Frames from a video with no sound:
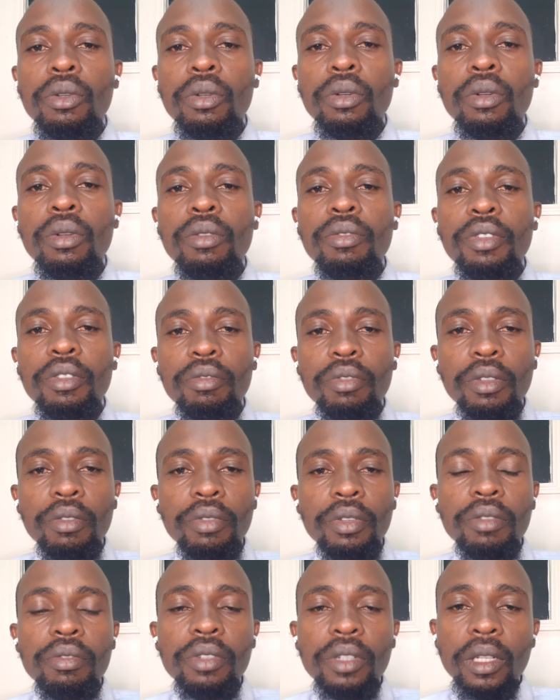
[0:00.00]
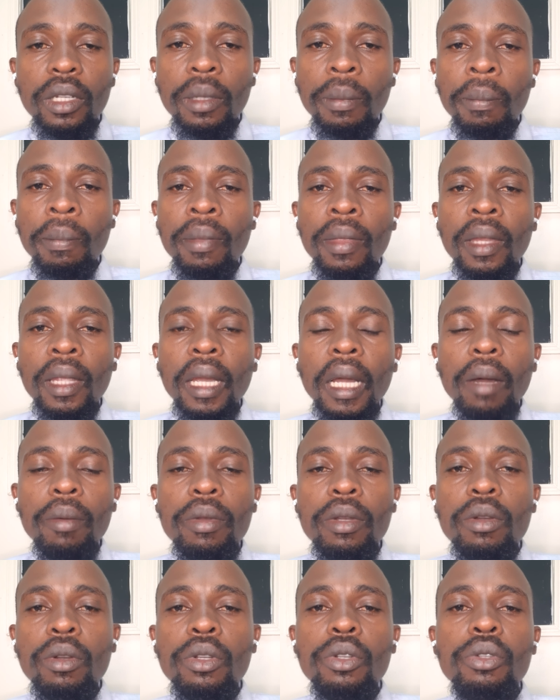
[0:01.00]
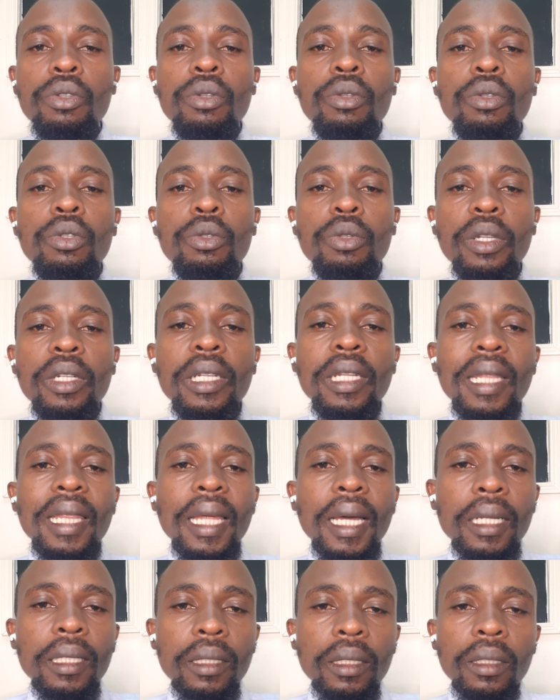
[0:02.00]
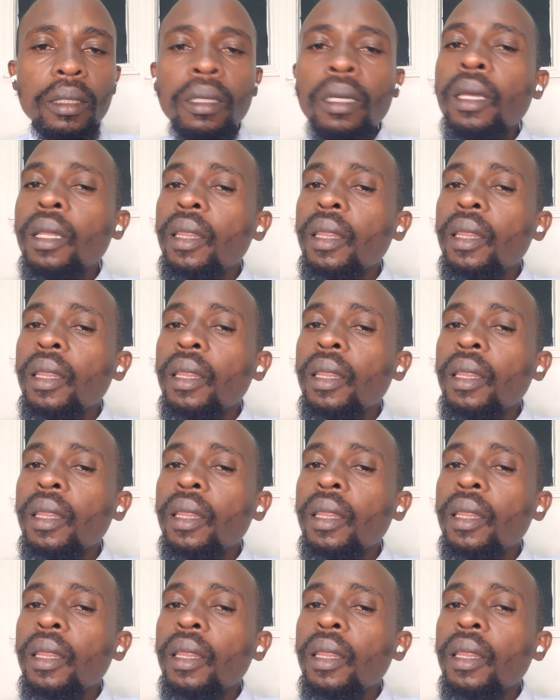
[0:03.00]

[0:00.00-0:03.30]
to do 50-50? Are we going to do 20-30?